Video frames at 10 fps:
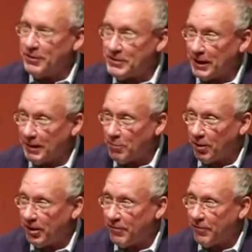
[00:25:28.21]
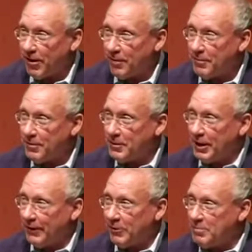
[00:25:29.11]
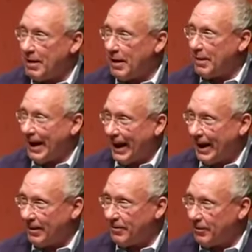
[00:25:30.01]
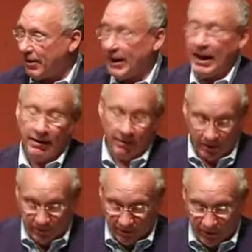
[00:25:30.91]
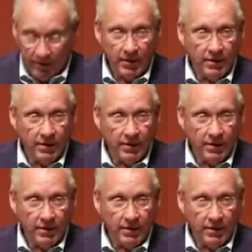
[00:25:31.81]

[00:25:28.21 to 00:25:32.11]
physically born on a farm, delivered by my aunt, great aunt actually,